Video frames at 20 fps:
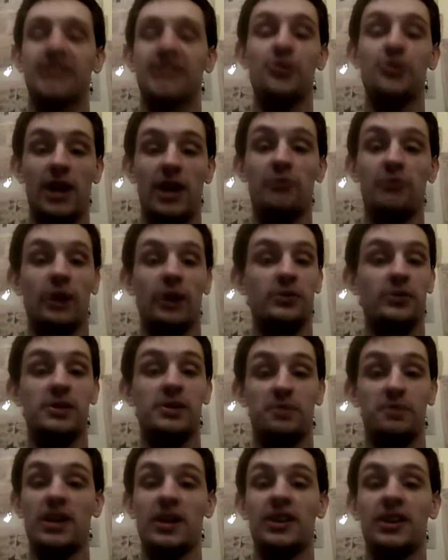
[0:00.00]
Greenwood
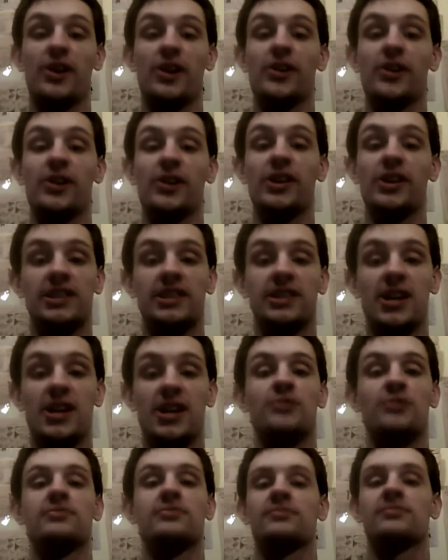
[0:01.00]
was pretty darn good
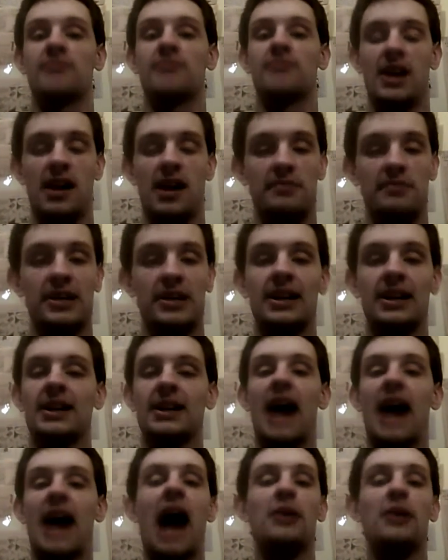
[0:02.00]
too.
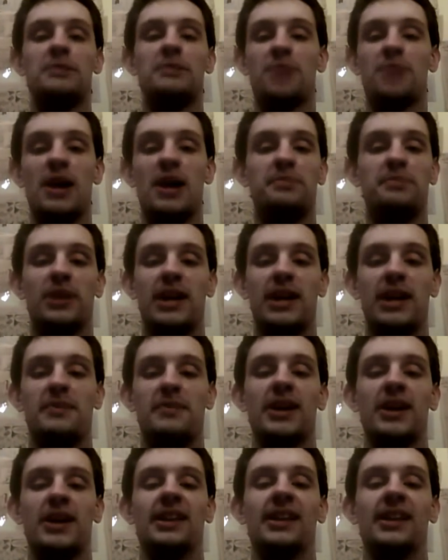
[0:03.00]
I would probably put
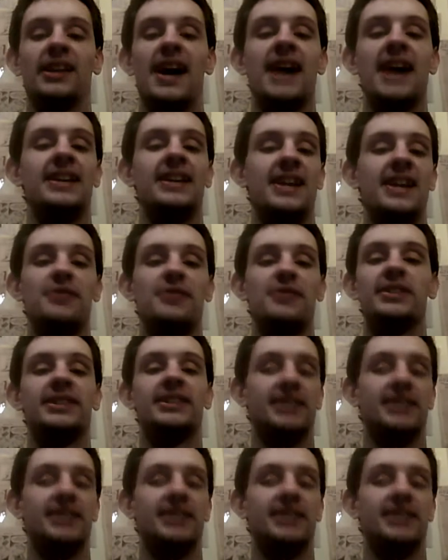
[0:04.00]
him on the line. He